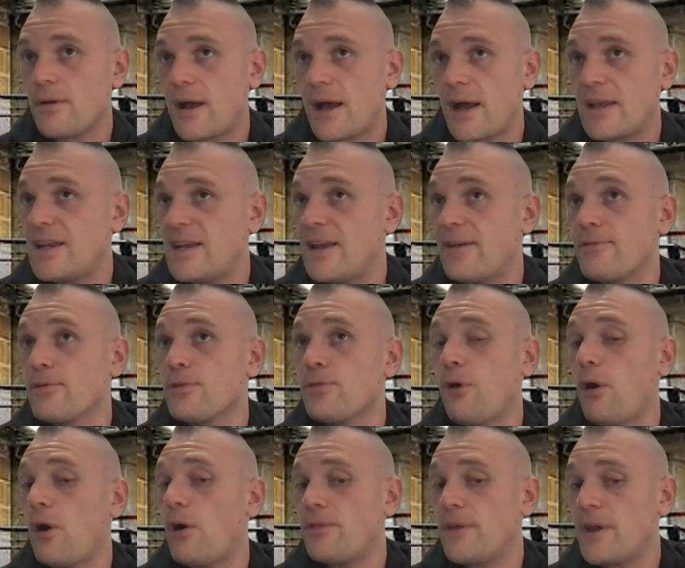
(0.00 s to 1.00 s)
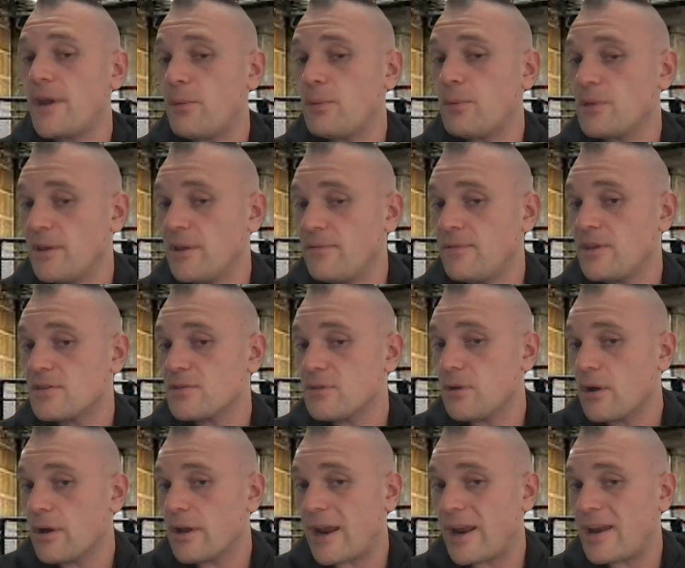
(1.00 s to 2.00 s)
I never thought that I would live this
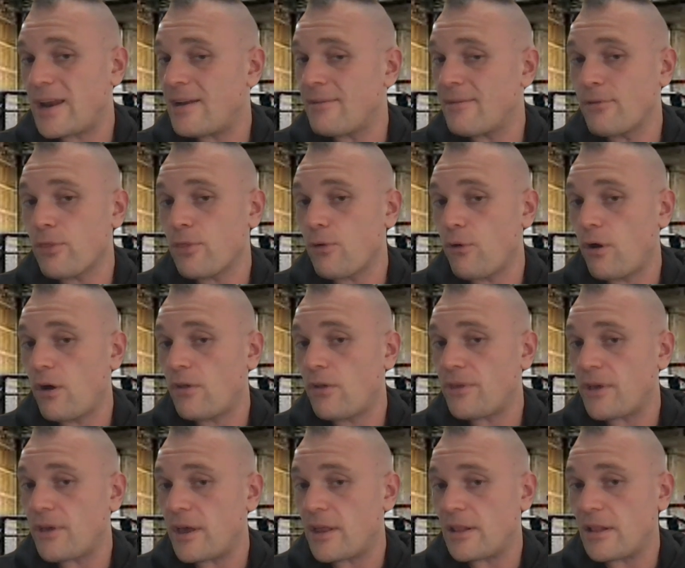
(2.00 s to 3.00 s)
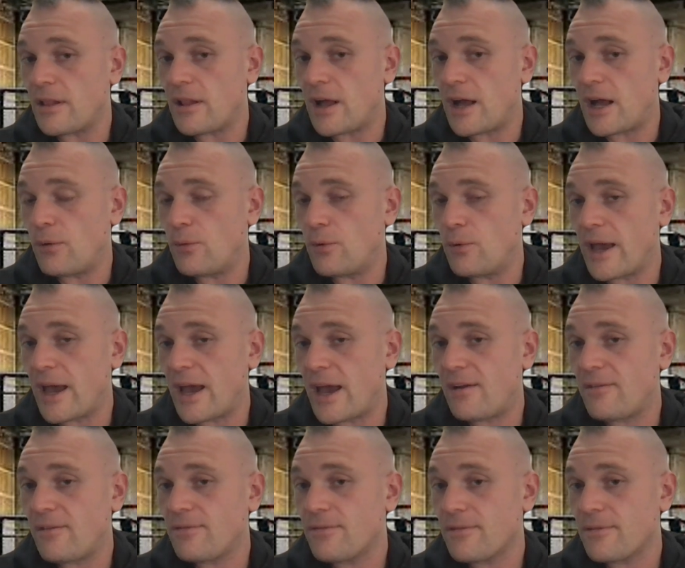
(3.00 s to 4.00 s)
long and I never thought that I would
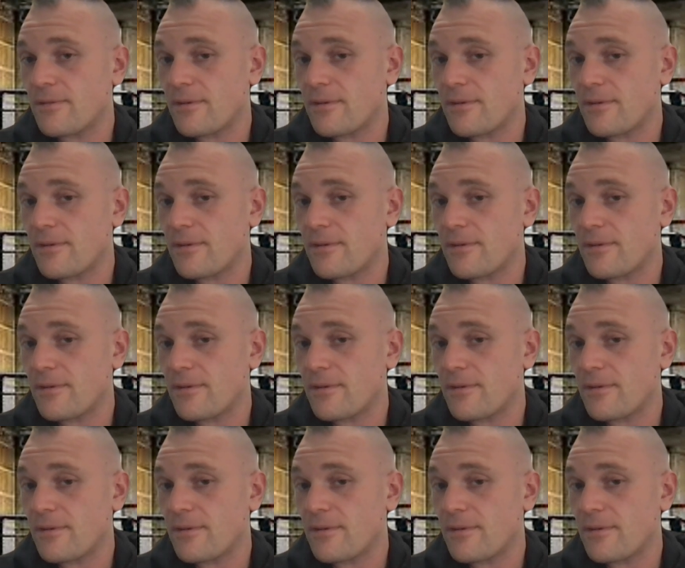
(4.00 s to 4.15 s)
have